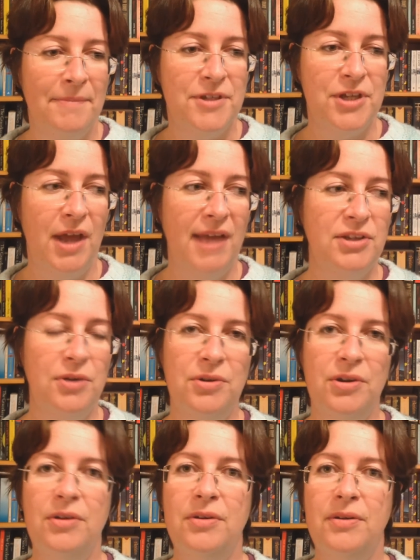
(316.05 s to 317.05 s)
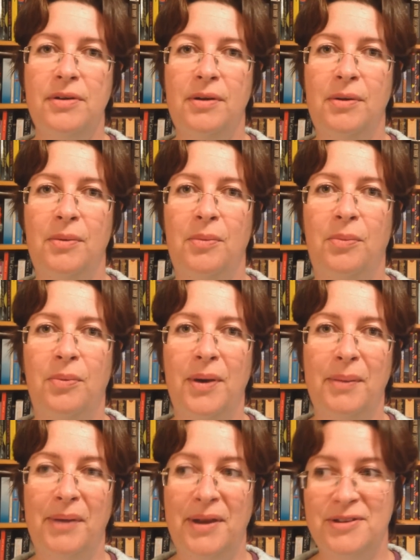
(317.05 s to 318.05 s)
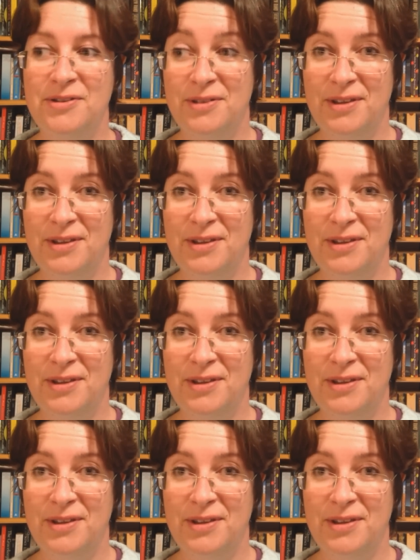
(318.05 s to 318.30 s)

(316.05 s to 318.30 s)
So I don't know what I'm going to